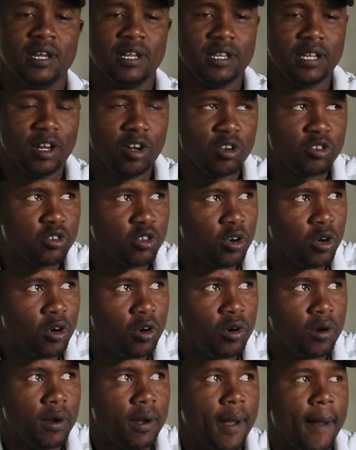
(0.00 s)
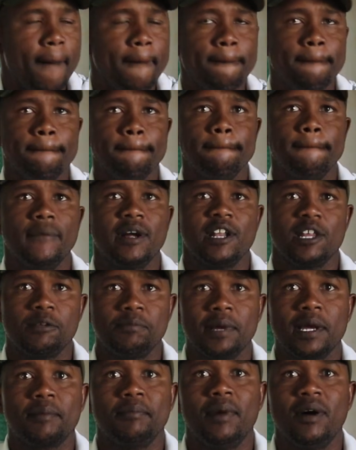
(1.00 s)
they also
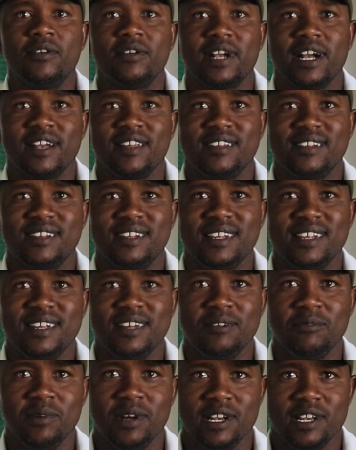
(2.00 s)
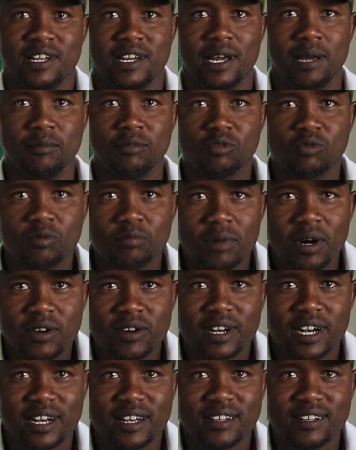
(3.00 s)
respect boundaries. When it comes to
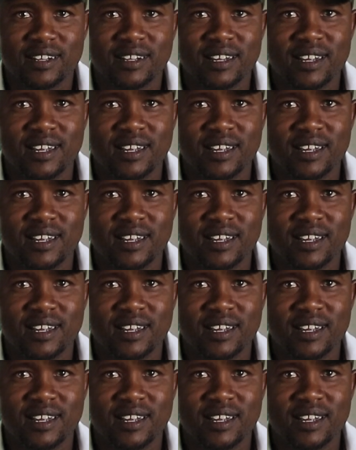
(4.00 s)
boundaries,